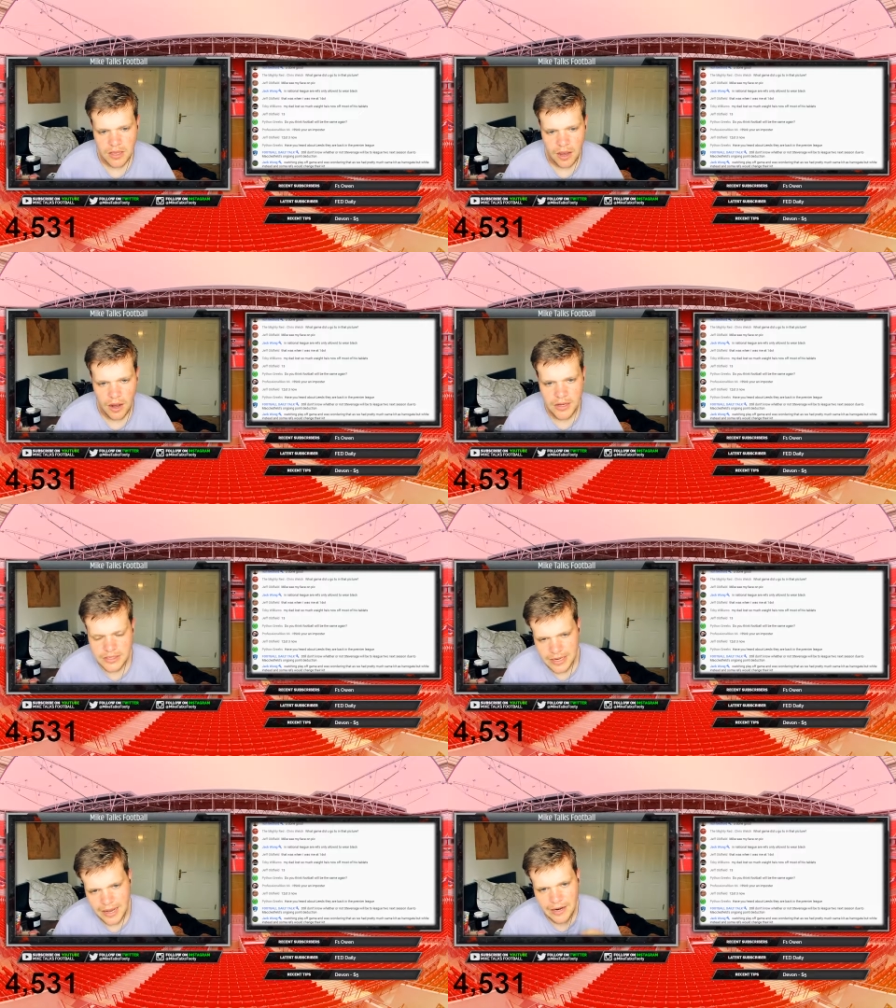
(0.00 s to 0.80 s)
I
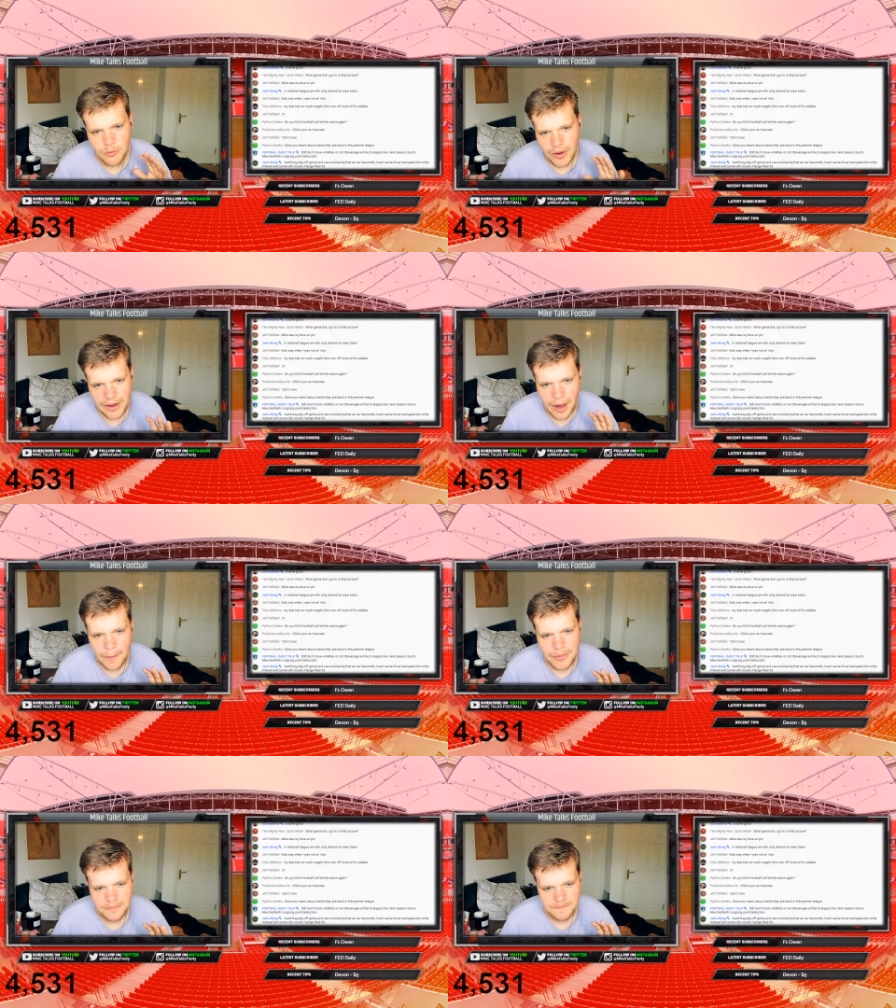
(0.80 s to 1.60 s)
can't weigh
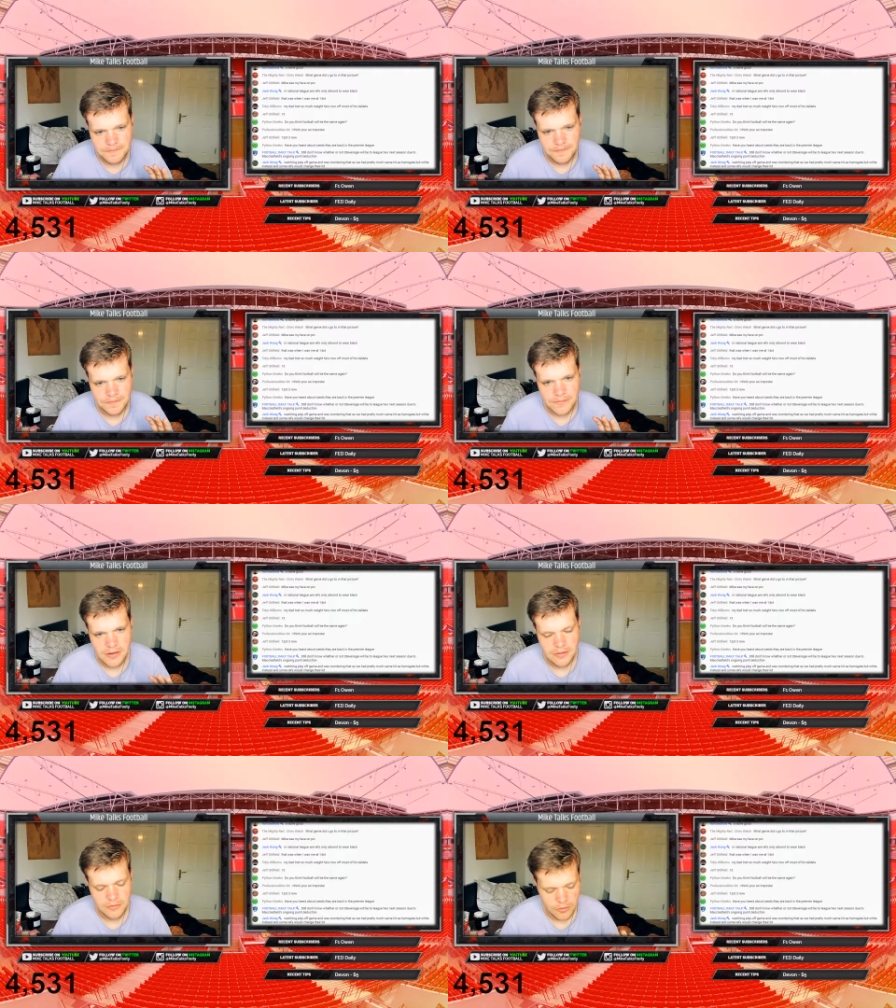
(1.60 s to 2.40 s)
up,
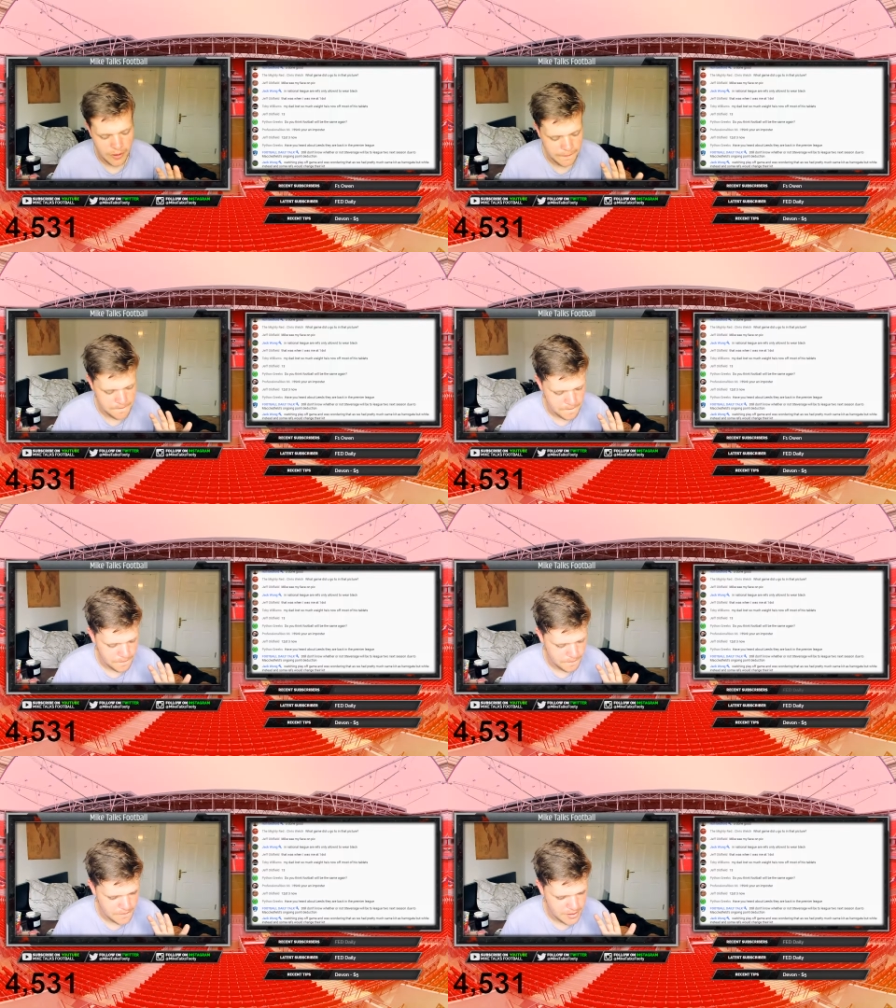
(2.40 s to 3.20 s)
right?
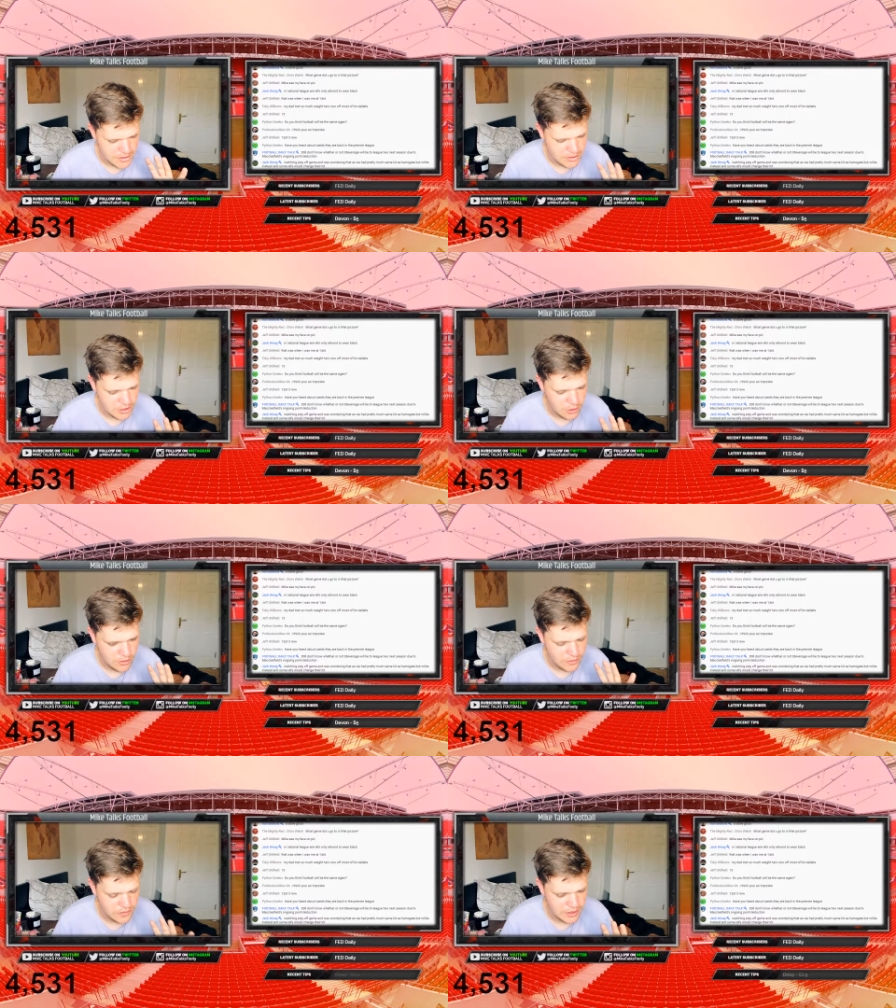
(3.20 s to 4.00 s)
This is no
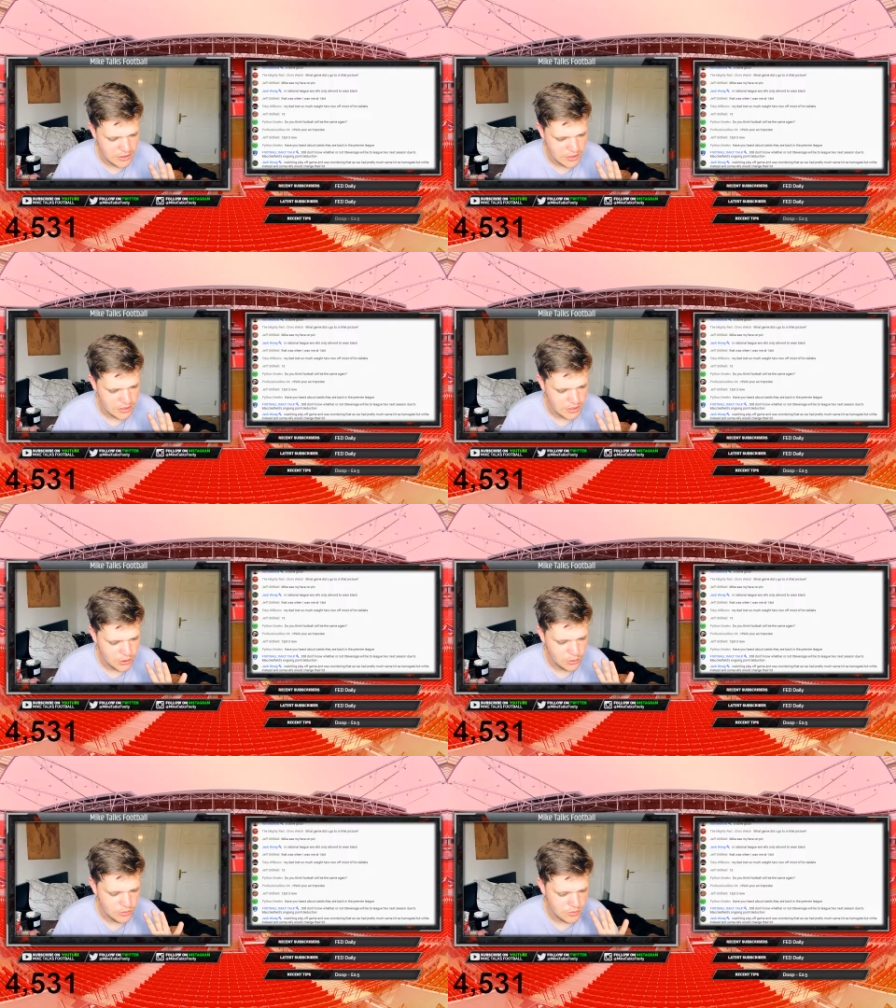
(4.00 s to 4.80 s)
offence
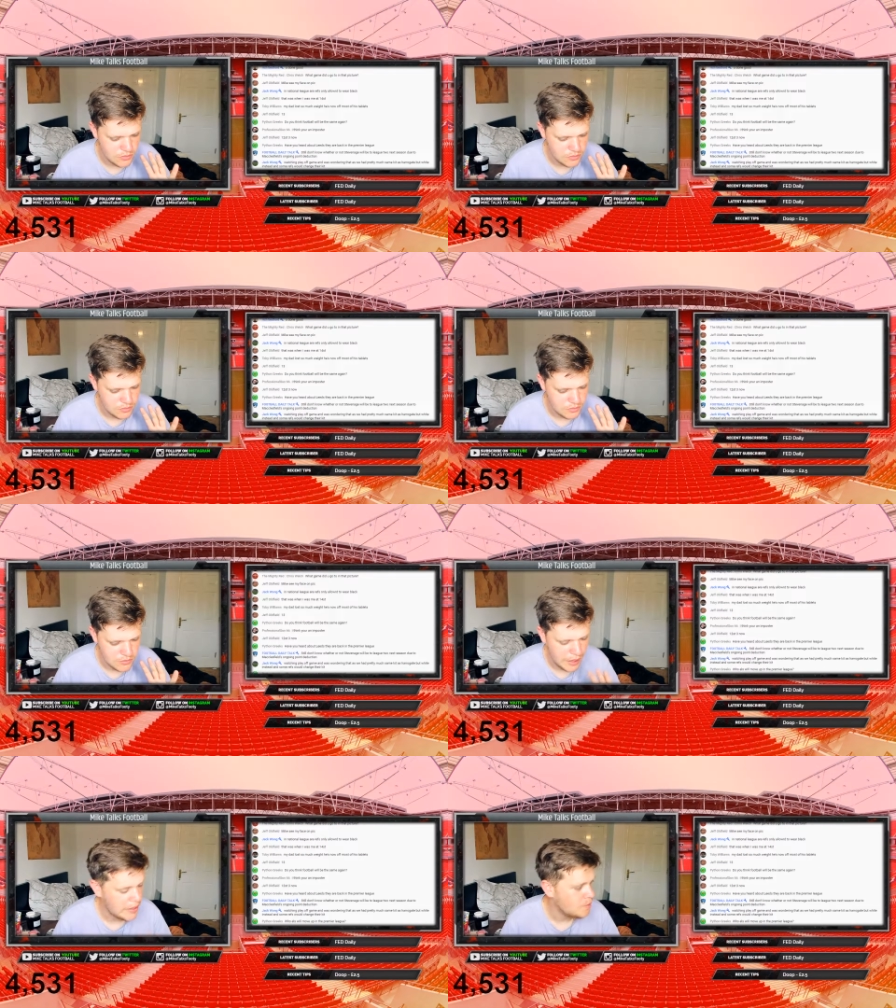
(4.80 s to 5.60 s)
to
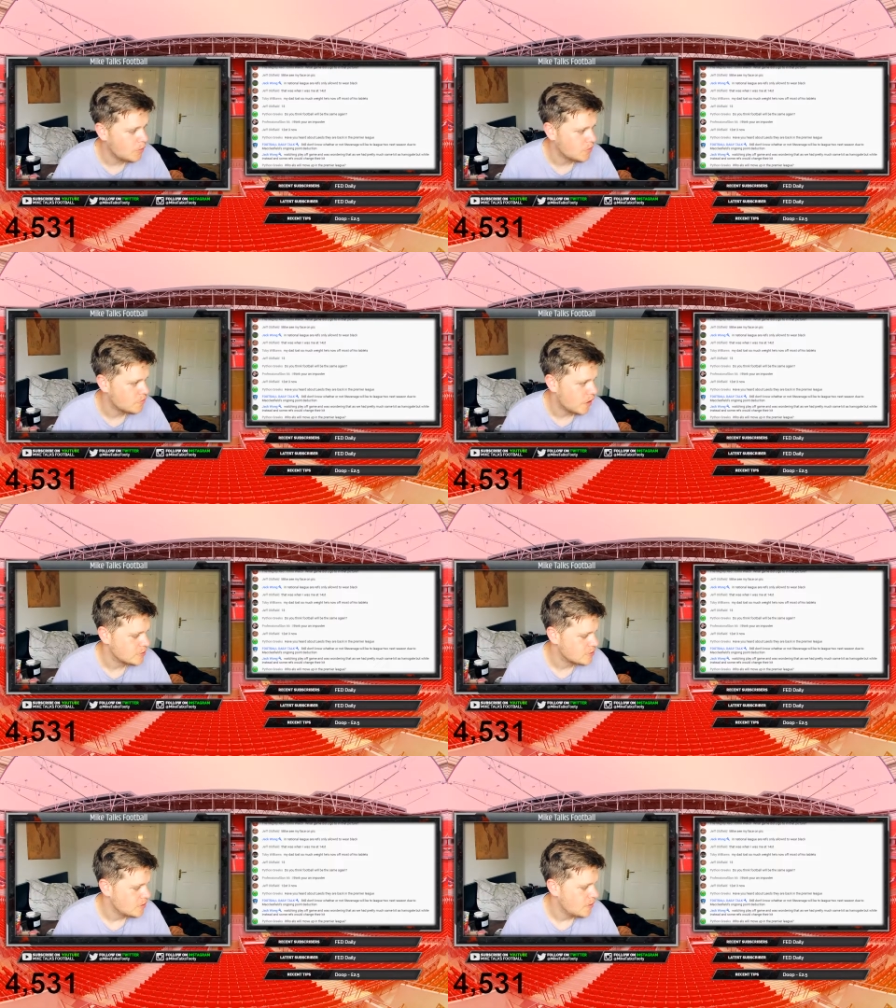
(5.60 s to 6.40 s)
any Bolton
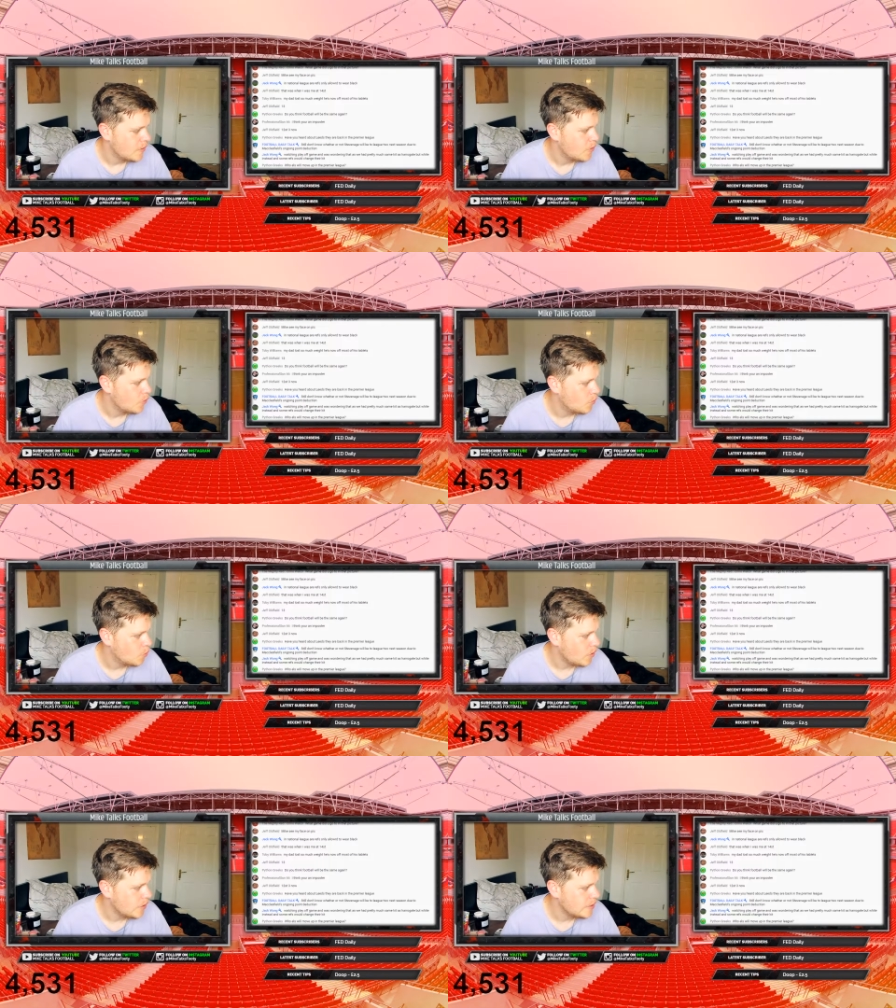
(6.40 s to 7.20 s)
fans.
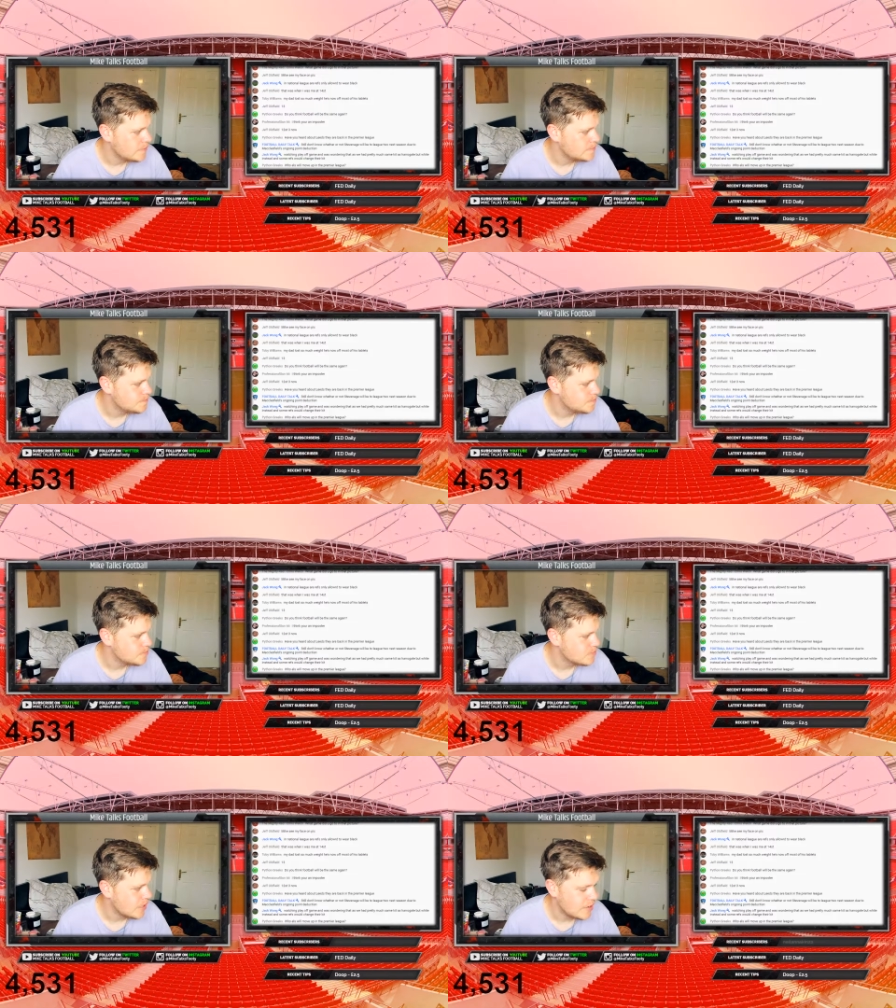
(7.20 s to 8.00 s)
Why
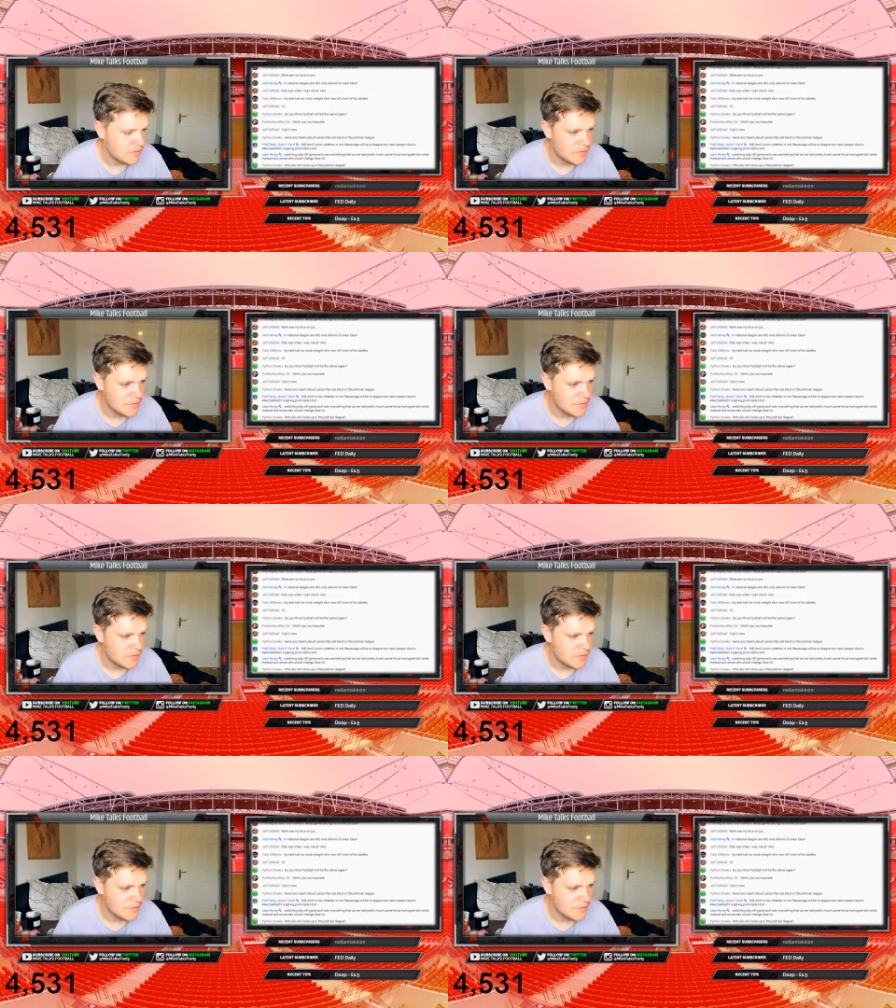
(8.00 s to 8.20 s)
the